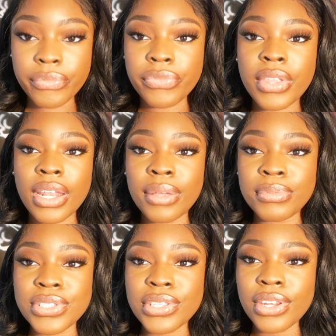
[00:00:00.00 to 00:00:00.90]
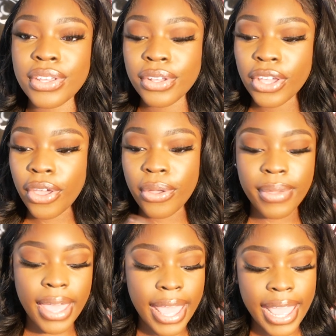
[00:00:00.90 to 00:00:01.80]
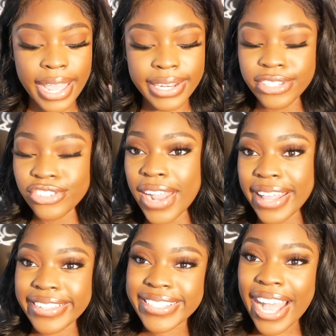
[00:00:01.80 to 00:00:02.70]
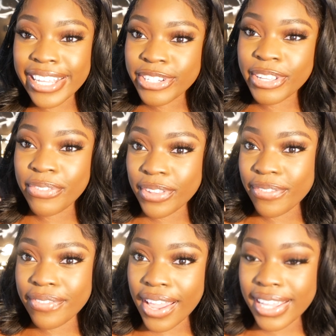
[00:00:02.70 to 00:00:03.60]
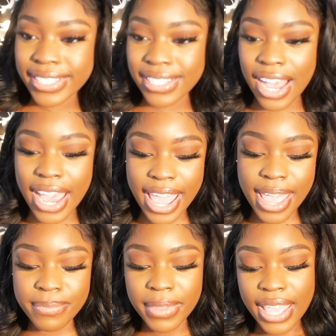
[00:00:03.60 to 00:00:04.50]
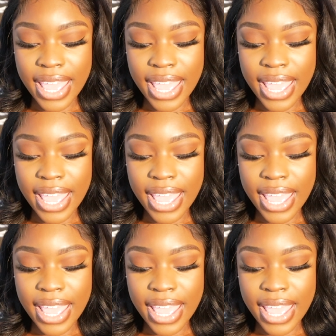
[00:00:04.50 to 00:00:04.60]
And then I'm just gonna go ahead and try this actually for the first time,